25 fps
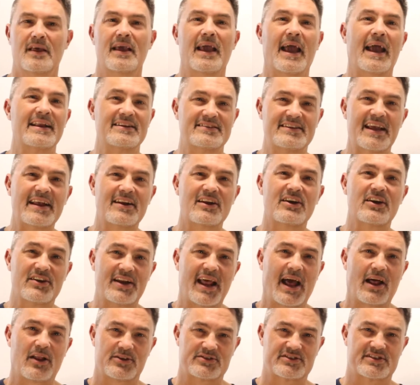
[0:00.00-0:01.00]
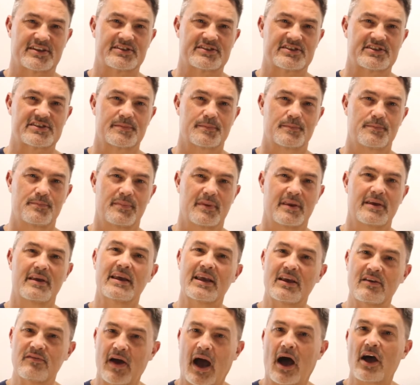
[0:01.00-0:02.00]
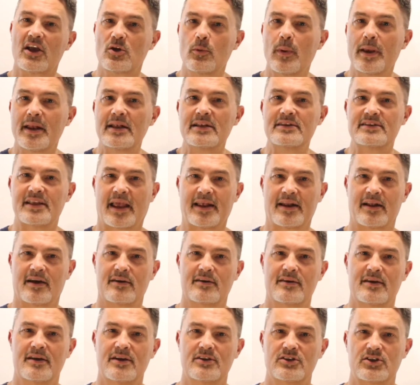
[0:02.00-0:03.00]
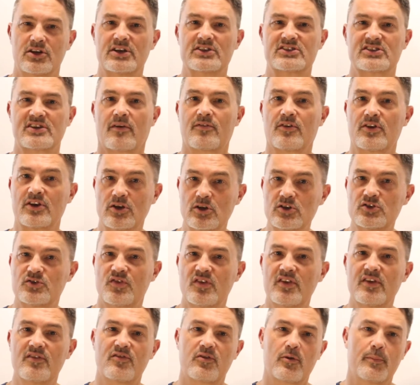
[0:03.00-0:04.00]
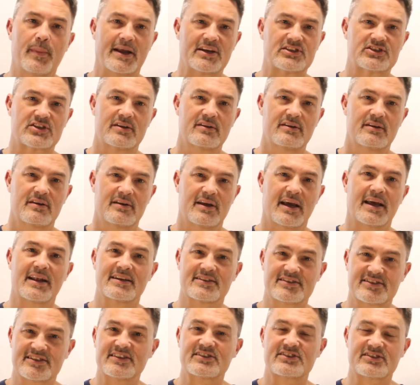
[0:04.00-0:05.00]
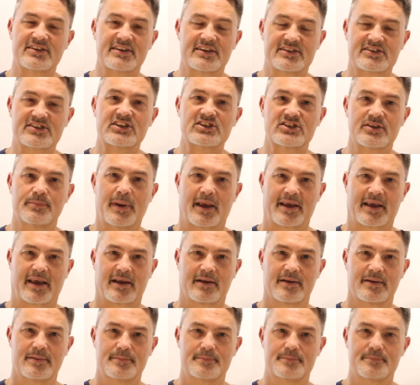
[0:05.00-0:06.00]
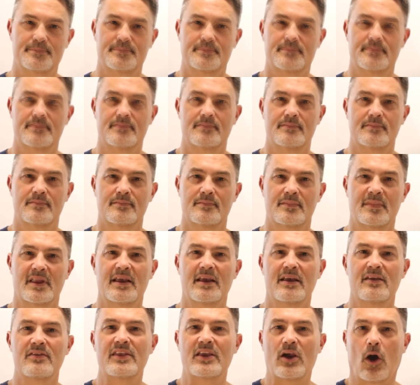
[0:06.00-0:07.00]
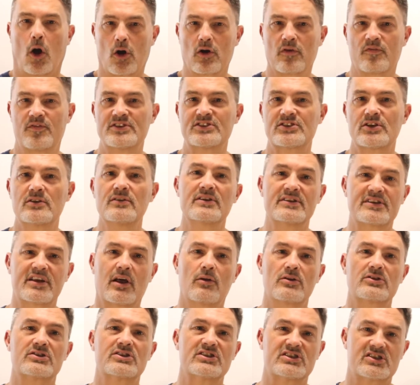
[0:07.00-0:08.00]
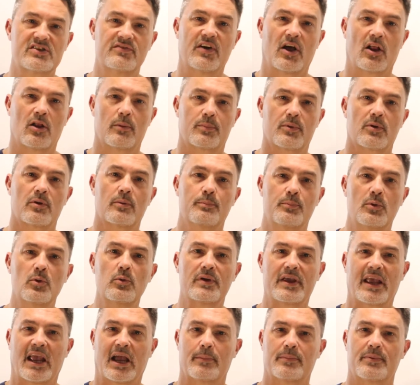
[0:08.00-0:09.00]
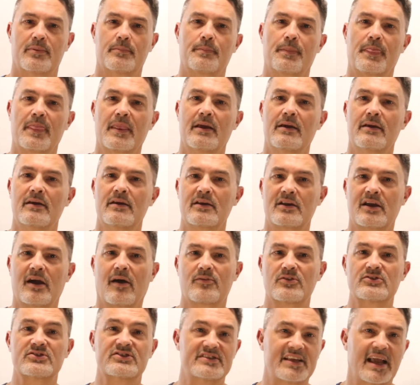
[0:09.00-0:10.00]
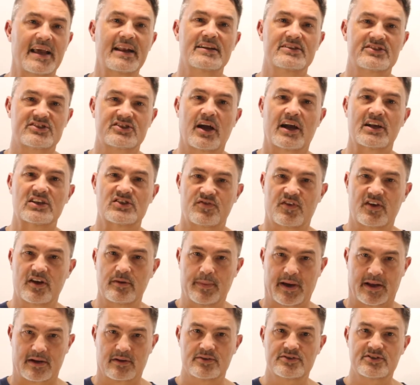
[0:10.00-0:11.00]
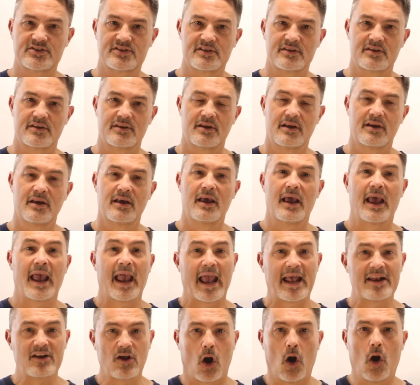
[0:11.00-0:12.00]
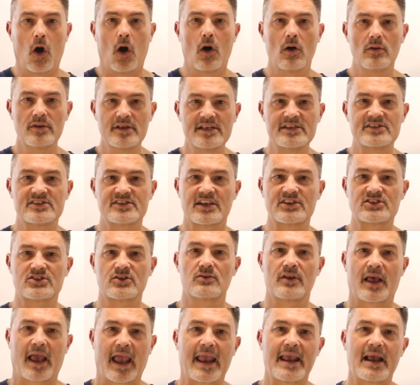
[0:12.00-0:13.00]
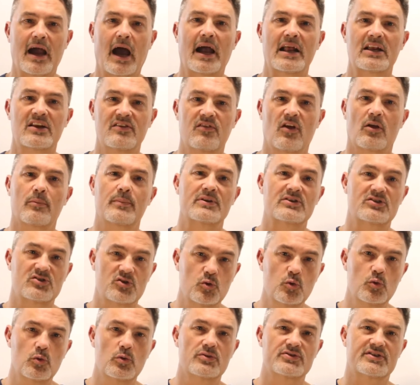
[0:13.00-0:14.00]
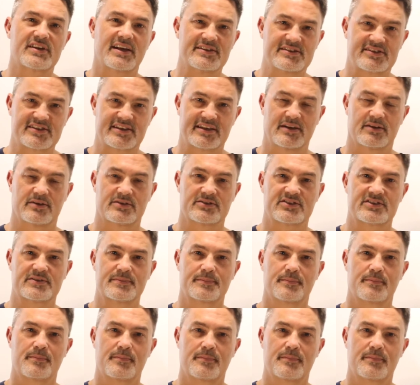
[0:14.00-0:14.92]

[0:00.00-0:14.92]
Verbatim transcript: and data analysis, evaluating data to discover useful information and assist in decision-making. The Artificial Intelligence Developer Bootcamp covers data science fundamentals and all essential AI development tools and skills.